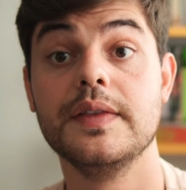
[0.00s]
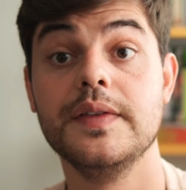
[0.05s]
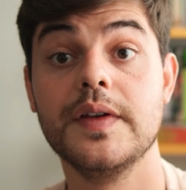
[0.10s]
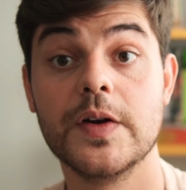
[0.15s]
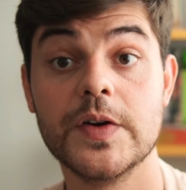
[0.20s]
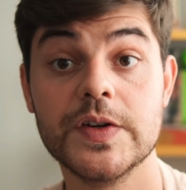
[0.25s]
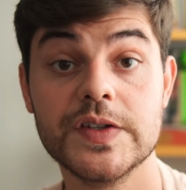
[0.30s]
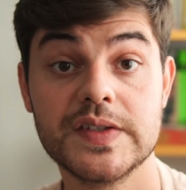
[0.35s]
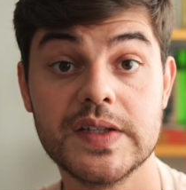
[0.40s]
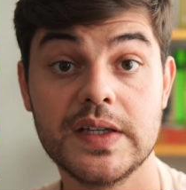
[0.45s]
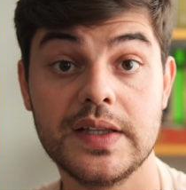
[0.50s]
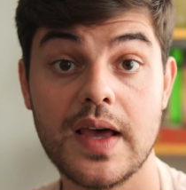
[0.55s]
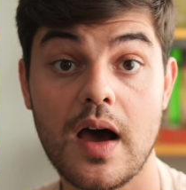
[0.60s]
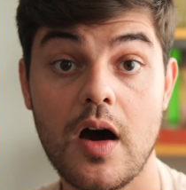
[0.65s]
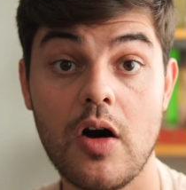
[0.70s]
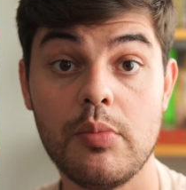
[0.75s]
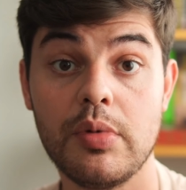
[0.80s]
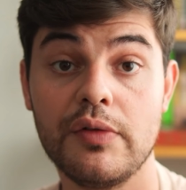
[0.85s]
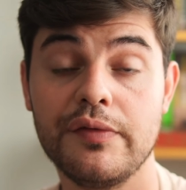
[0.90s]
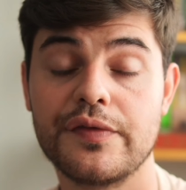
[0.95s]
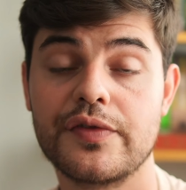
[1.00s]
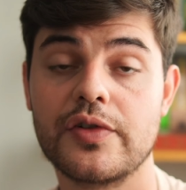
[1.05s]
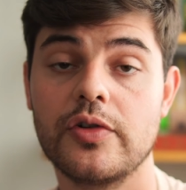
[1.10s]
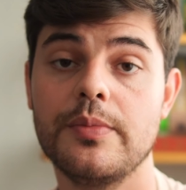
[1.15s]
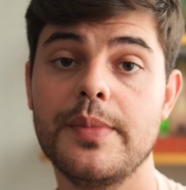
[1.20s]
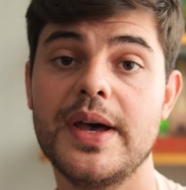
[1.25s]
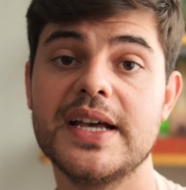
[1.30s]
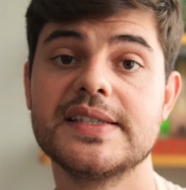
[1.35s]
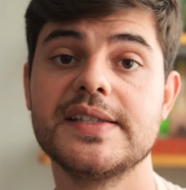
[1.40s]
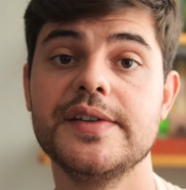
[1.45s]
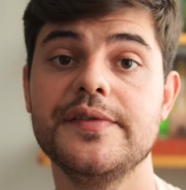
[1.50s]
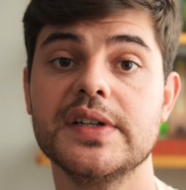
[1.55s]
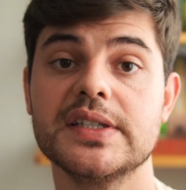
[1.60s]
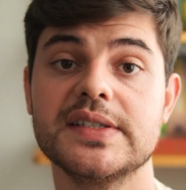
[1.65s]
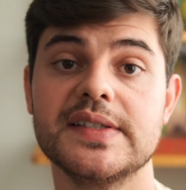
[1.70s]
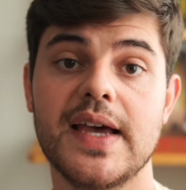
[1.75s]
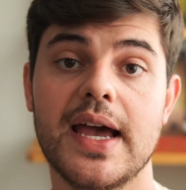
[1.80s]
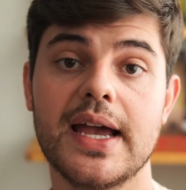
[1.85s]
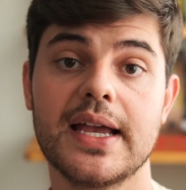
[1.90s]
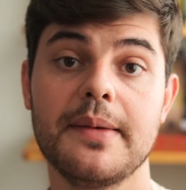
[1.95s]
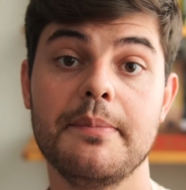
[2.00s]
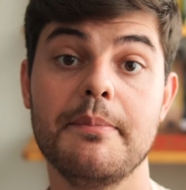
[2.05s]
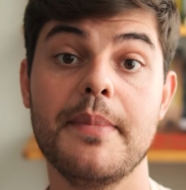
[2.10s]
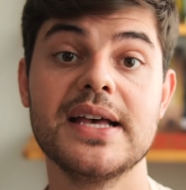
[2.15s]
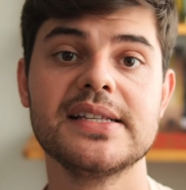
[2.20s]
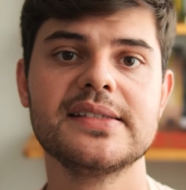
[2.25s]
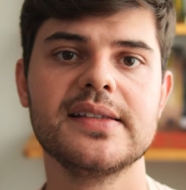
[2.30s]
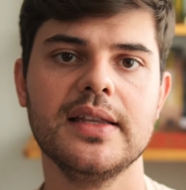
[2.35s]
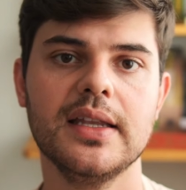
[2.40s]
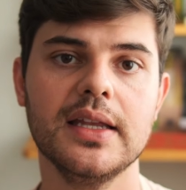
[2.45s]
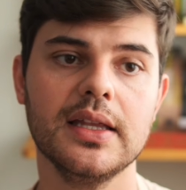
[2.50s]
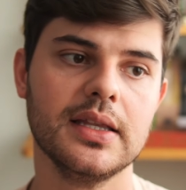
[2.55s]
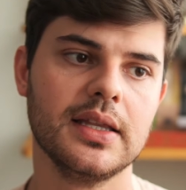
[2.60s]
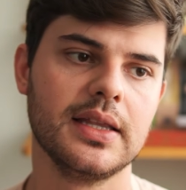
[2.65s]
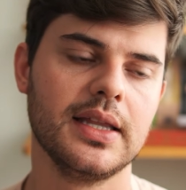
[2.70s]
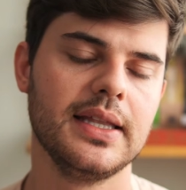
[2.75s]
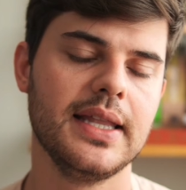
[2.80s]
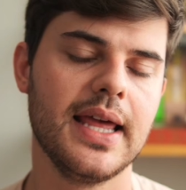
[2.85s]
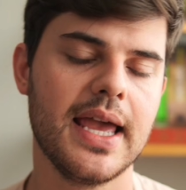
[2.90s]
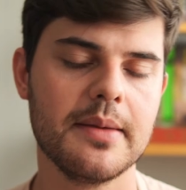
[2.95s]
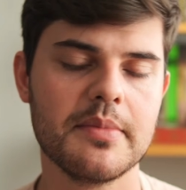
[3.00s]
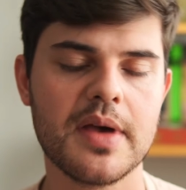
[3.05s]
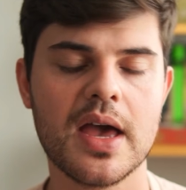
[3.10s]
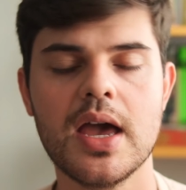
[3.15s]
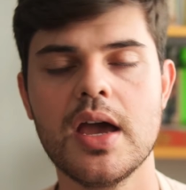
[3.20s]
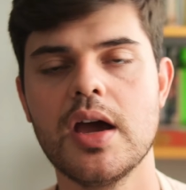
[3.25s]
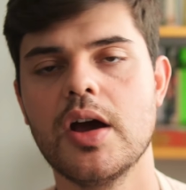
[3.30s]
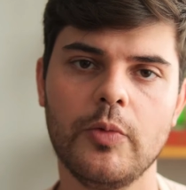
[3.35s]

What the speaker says: There is an album from Massive Attack, Mezzanine, the name,